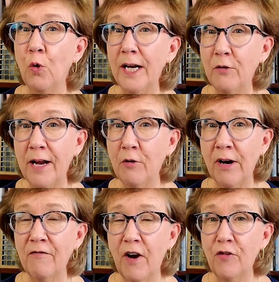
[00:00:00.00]

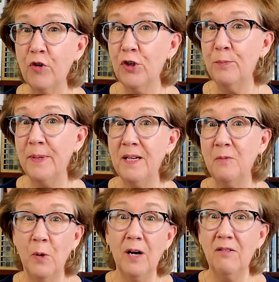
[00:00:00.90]
great-great-grandfather could
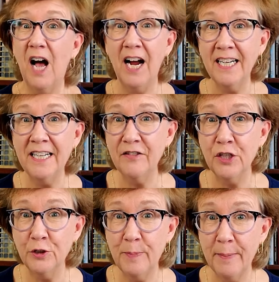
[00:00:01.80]
be, well, hiding in the
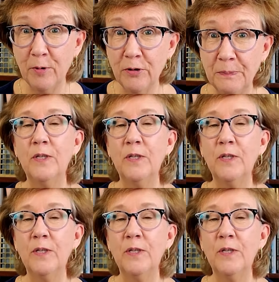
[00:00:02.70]
newspaper?